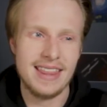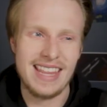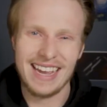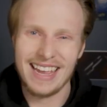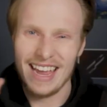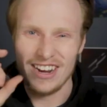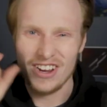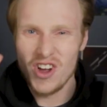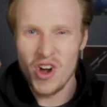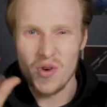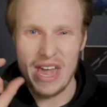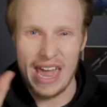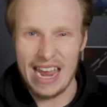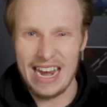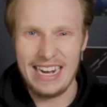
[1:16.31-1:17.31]
that kind of
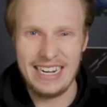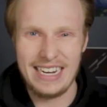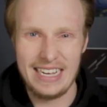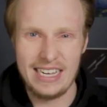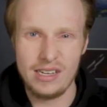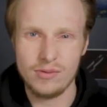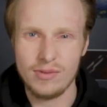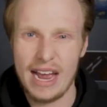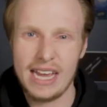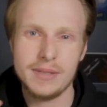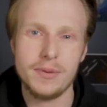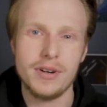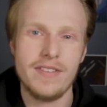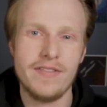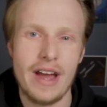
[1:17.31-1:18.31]
cocaine
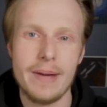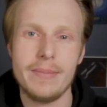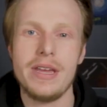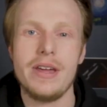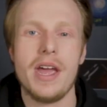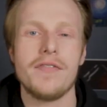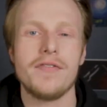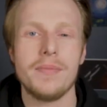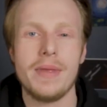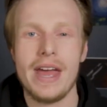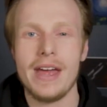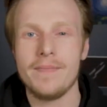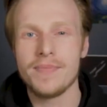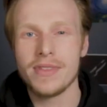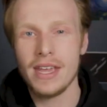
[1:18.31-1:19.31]
raspberry vibe that you get from
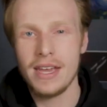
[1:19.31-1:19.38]
that.